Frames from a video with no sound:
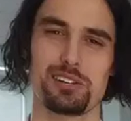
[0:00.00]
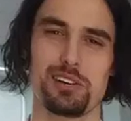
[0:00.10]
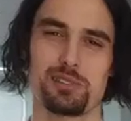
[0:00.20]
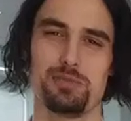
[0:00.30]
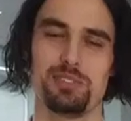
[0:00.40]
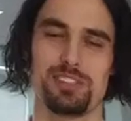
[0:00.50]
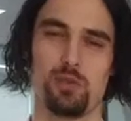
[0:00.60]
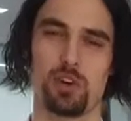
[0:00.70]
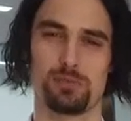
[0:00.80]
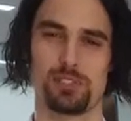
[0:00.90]
Hello customers and
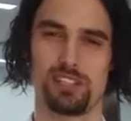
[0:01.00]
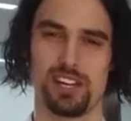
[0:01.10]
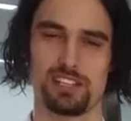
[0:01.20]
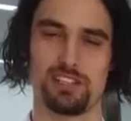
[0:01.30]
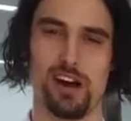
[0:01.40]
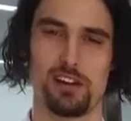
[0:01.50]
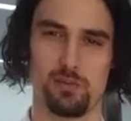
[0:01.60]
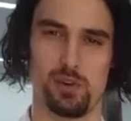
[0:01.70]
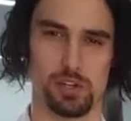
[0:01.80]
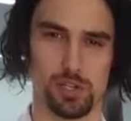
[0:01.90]
welcome to today's guided
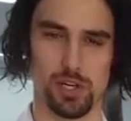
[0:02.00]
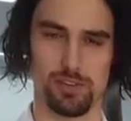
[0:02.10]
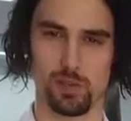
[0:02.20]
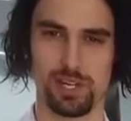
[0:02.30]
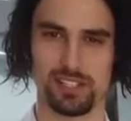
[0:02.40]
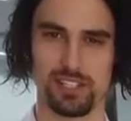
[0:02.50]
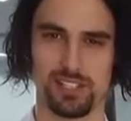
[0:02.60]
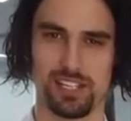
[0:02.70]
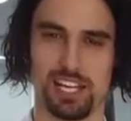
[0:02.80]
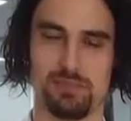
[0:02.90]
walkthrough of a
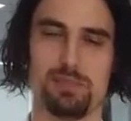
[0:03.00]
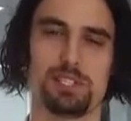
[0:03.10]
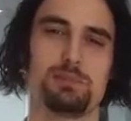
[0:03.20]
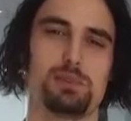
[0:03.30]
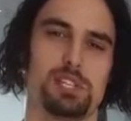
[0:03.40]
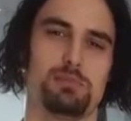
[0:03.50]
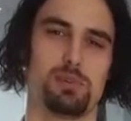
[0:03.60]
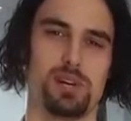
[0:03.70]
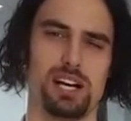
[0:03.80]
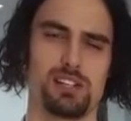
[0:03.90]
2016 Mitsubishi
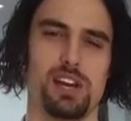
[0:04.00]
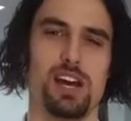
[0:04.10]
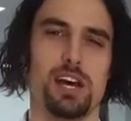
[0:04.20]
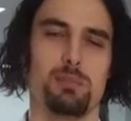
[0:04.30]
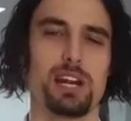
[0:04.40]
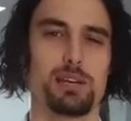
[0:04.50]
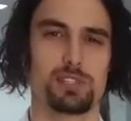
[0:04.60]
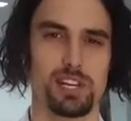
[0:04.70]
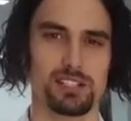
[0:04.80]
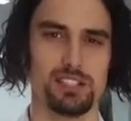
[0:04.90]
Mirage. My
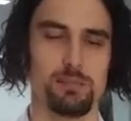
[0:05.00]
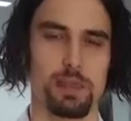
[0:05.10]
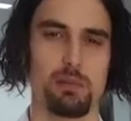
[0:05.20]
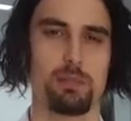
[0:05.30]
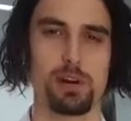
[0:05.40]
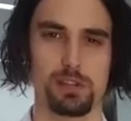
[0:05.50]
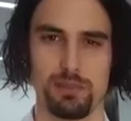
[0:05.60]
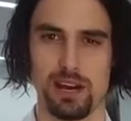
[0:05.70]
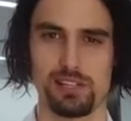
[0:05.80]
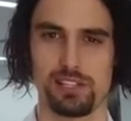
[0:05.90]
name's Jesse, I'm a Perth
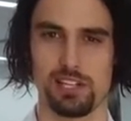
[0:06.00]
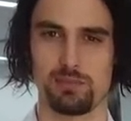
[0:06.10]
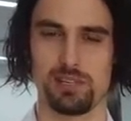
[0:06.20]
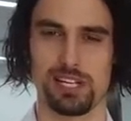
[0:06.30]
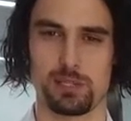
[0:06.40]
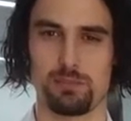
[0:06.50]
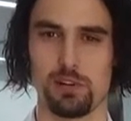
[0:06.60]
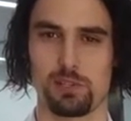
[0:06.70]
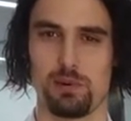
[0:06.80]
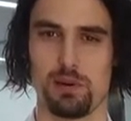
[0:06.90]
marriage celebrant and
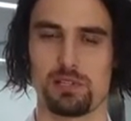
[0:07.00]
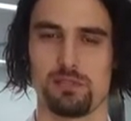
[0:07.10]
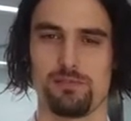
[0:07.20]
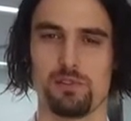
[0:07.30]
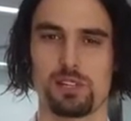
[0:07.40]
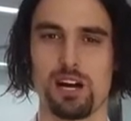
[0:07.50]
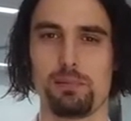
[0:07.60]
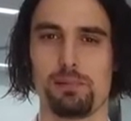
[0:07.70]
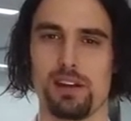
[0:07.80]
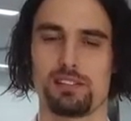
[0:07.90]
spokesperson for
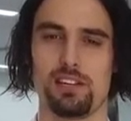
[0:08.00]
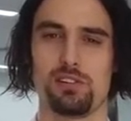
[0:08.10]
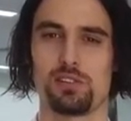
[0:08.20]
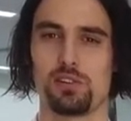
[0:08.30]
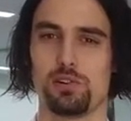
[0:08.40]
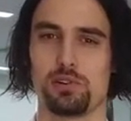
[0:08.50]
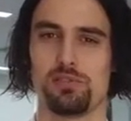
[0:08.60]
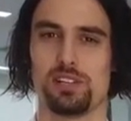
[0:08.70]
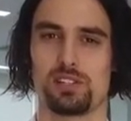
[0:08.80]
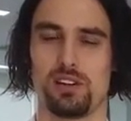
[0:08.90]
Car Place here on the corner of
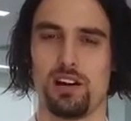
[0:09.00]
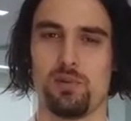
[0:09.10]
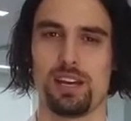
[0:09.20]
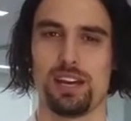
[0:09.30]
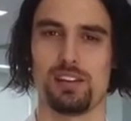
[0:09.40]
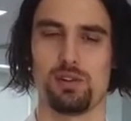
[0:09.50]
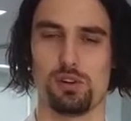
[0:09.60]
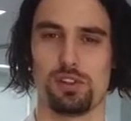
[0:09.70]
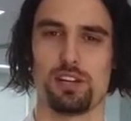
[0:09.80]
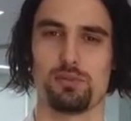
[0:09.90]
Leach Highway and
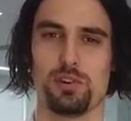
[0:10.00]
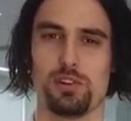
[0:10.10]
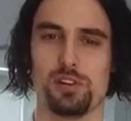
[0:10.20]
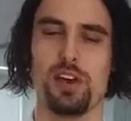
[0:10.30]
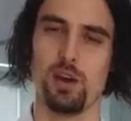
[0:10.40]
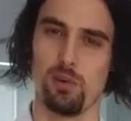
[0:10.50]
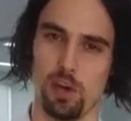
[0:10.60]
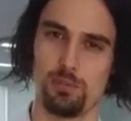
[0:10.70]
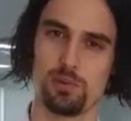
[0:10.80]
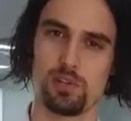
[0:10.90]
Northlake Road. We
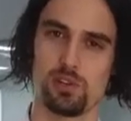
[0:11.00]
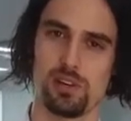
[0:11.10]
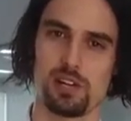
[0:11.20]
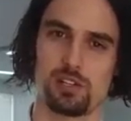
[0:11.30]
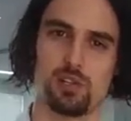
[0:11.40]
hope you enjoy our